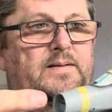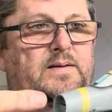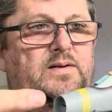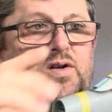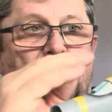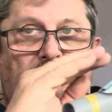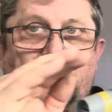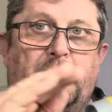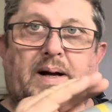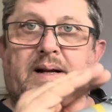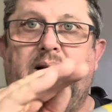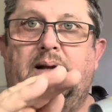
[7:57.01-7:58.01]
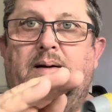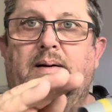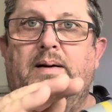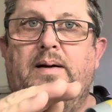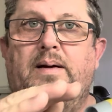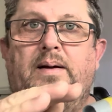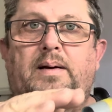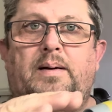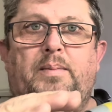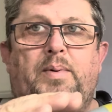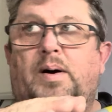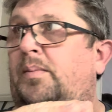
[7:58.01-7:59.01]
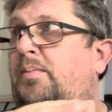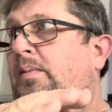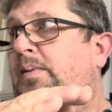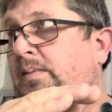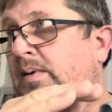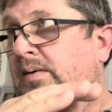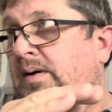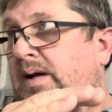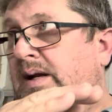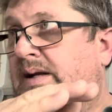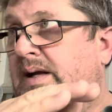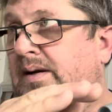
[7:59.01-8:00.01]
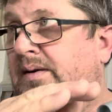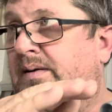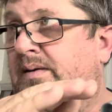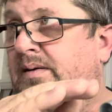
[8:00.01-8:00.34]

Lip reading: So I'll paint it, but I probably won't get it done